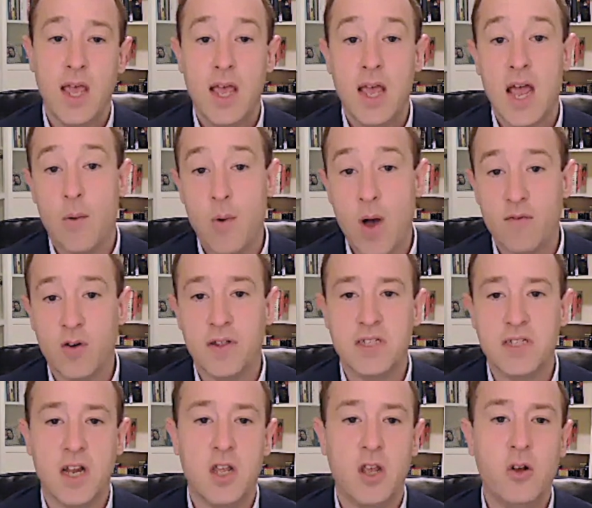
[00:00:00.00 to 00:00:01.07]
However, in these
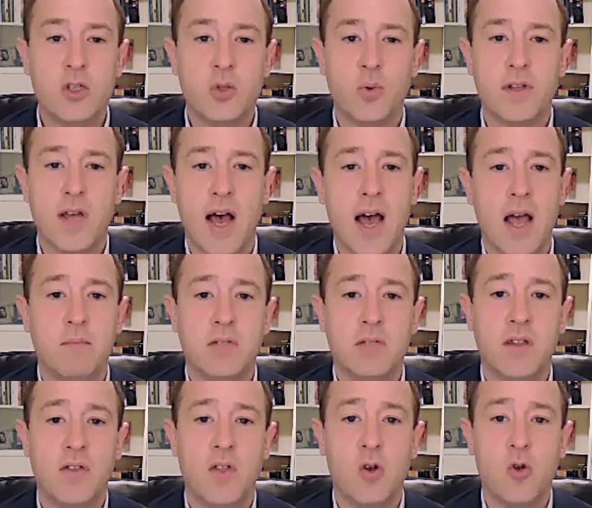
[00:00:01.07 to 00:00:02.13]
unusual
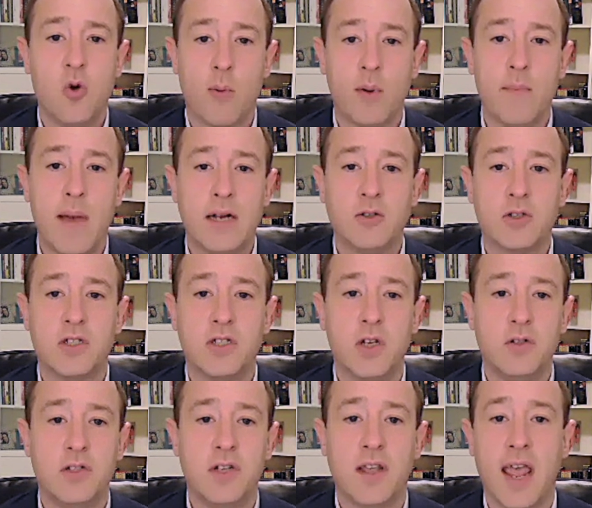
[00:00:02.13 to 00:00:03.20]
times, the normal metrics
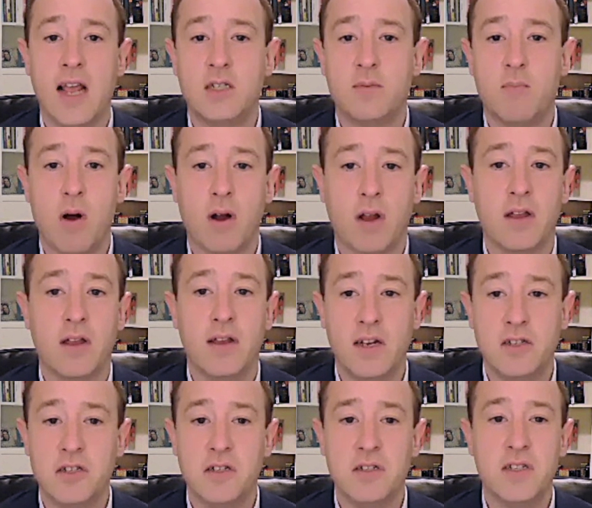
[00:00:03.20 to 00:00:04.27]
used to gauge market
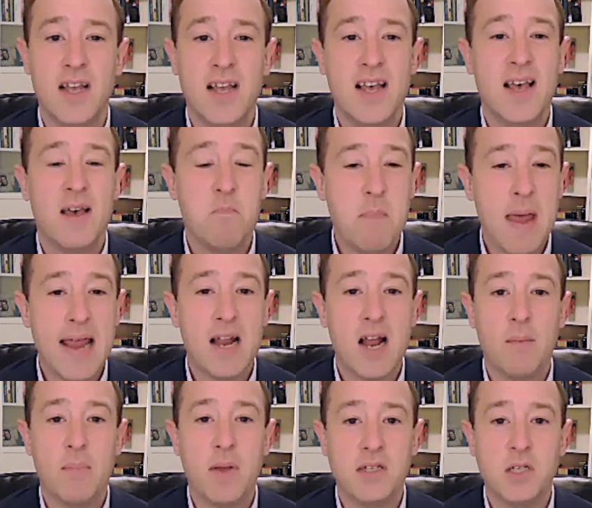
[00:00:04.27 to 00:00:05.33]
conditions may
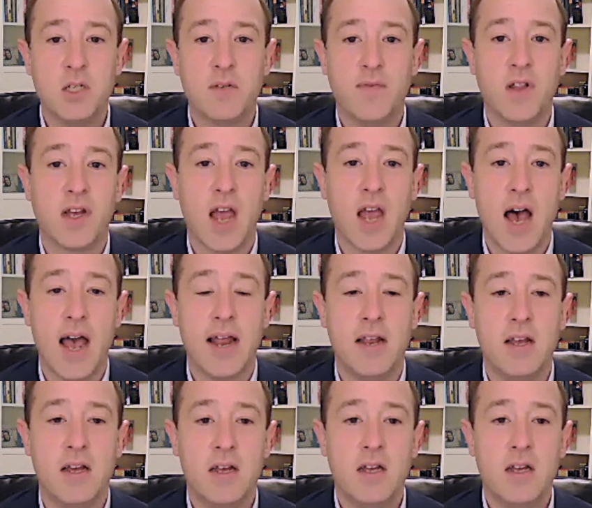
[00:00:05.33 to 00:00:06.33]
not be as useful a guide,